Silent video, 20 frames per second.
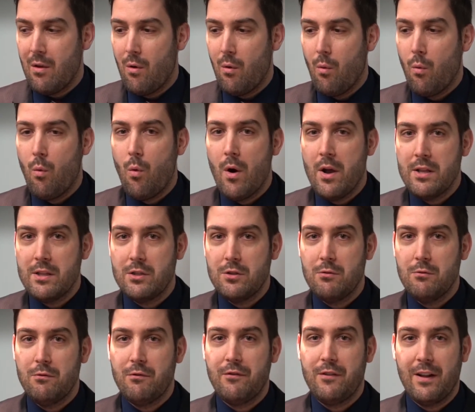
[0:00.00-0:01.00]
Once
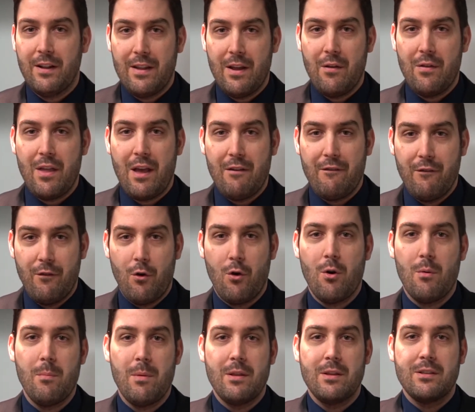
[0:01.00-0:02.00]
you've filled out that
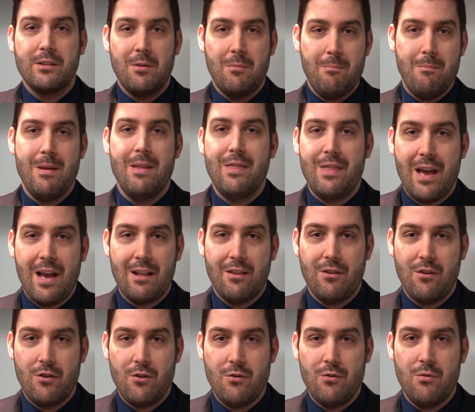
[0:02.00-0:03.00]
form and submit
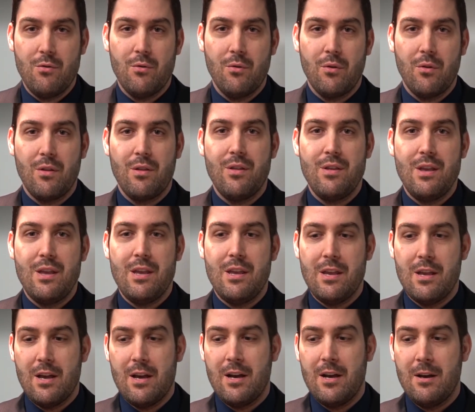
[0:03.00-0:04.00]
that to
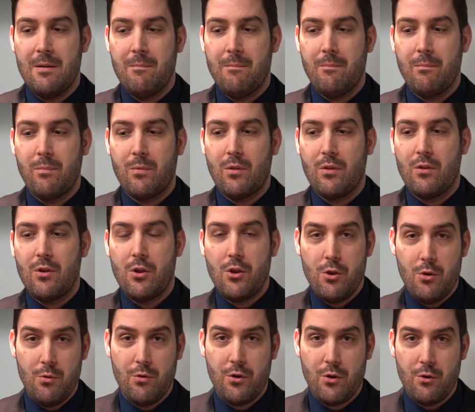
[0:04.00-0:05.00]

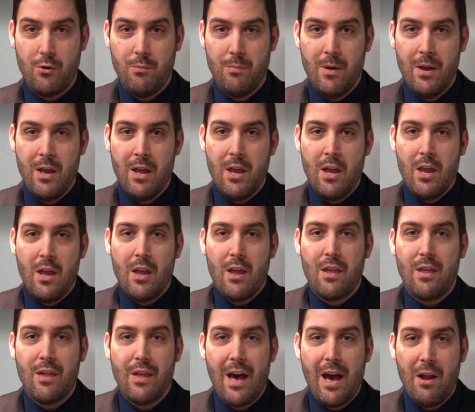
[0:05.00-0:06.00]
YouTube,
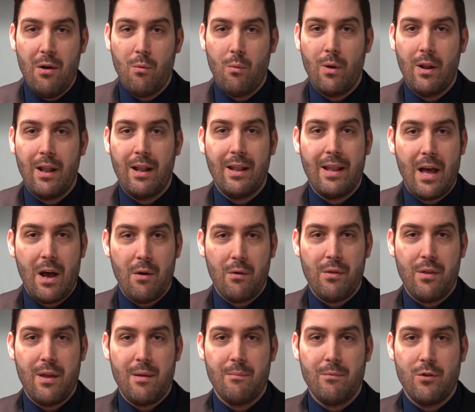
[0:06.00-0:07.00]
that will allow
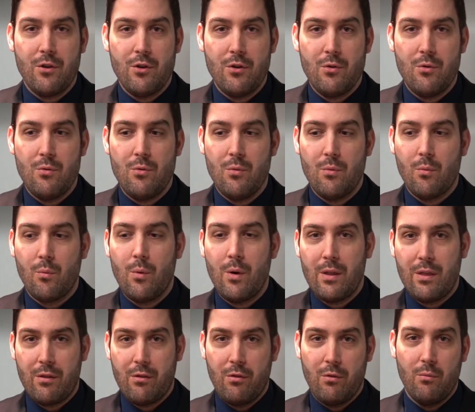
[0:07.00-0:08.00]
them to
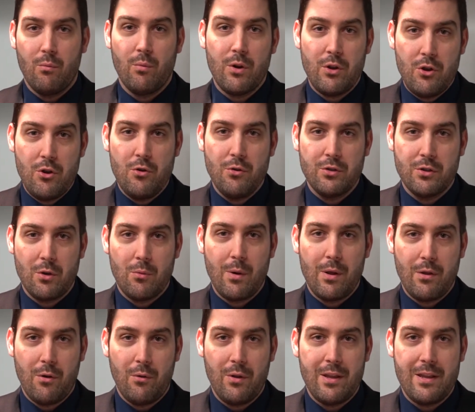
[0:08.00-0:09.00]
reduce their
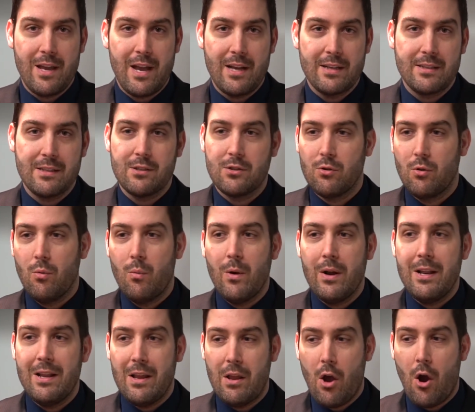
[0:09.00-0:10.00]
withholding taxes. So
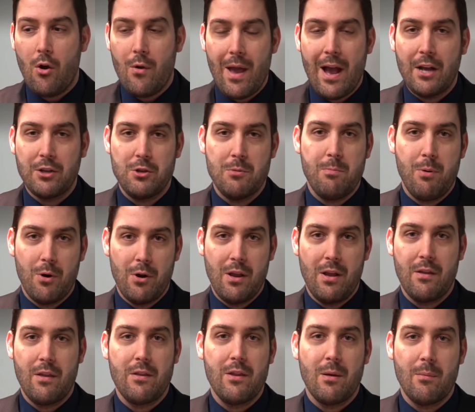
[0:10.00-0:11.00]
what are you actually putting
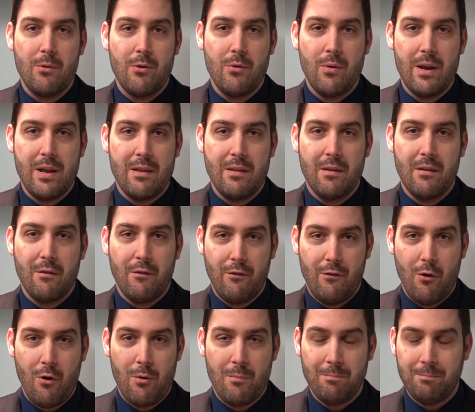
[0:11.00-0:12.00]
on the W-8
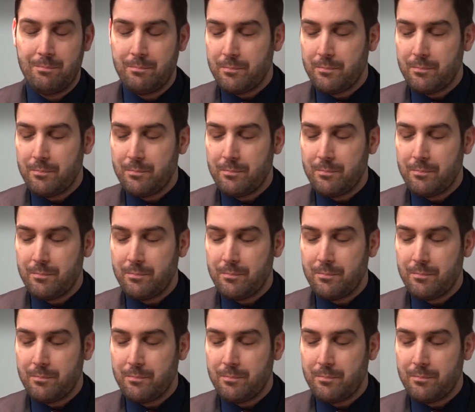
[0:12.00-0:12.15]
form?